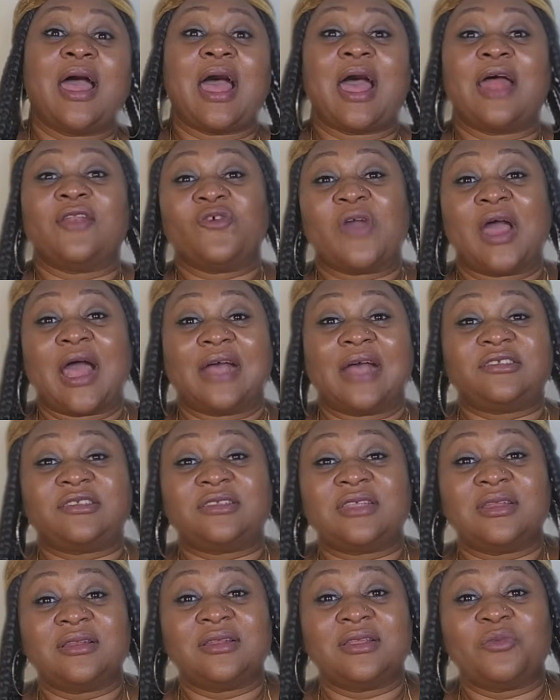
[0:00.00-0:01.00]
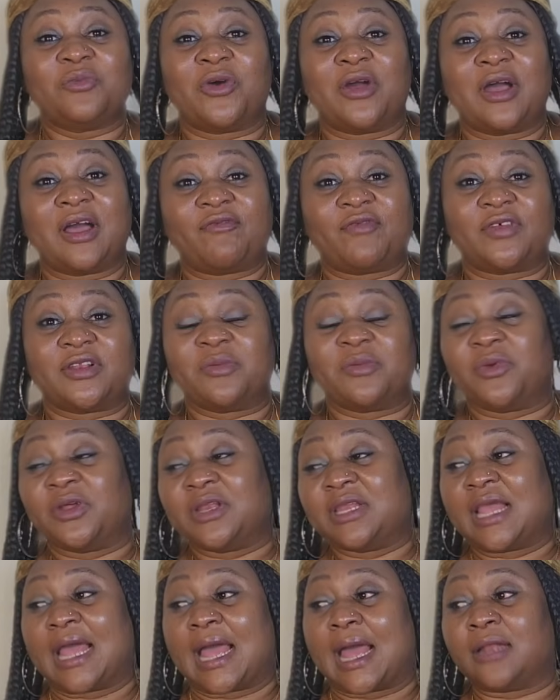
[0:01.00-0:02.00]
and you are asking him or her for the
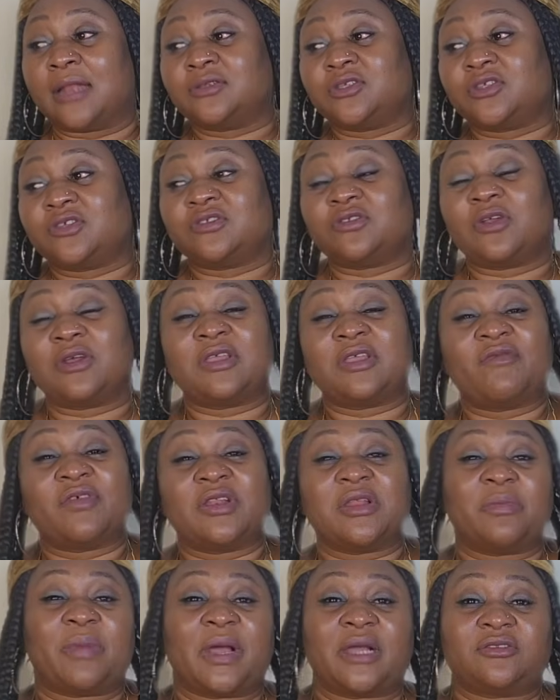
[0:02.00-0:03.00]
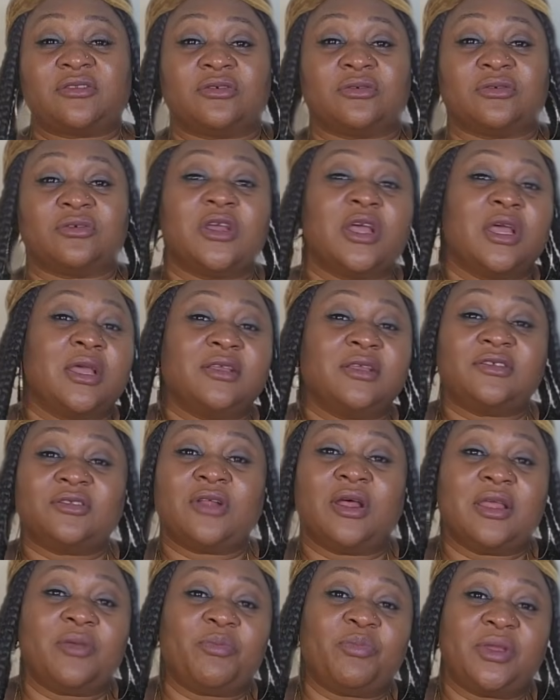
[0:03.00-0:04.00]
money, and she's not giving it back to you. It's
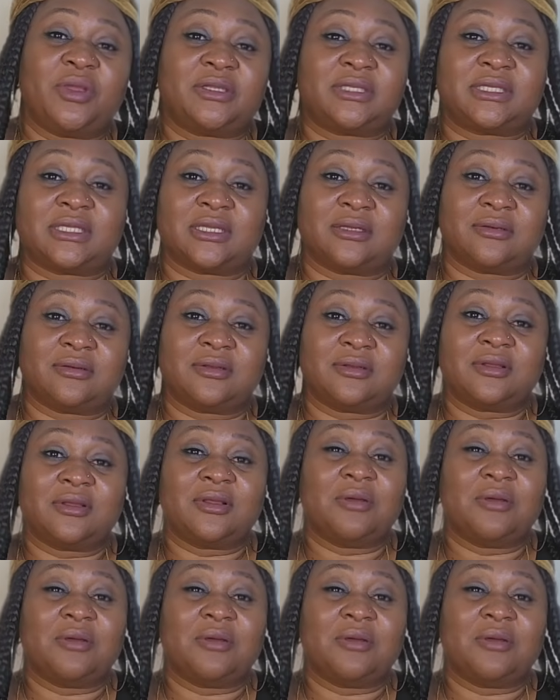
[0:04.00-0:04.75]
not a big thing.